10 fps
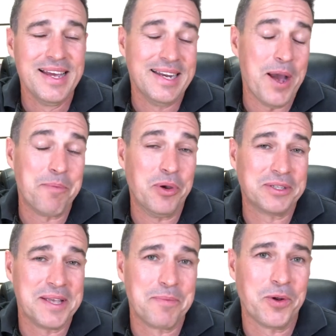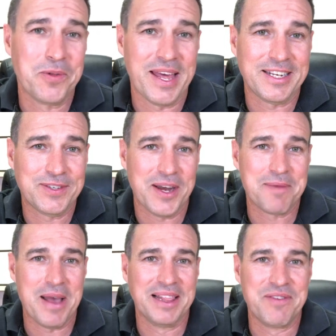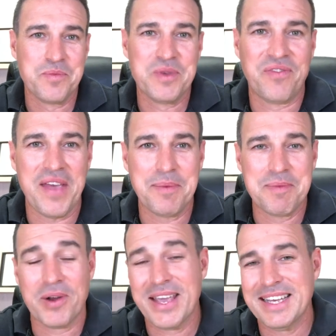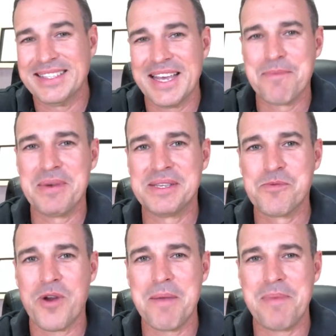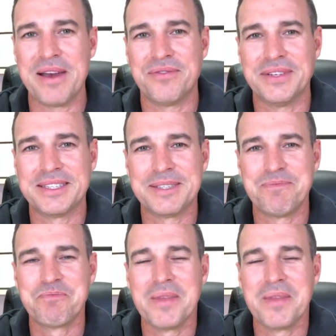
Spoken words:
Now, I'm not all that excited about living with family, but I guess there can be some great benefits.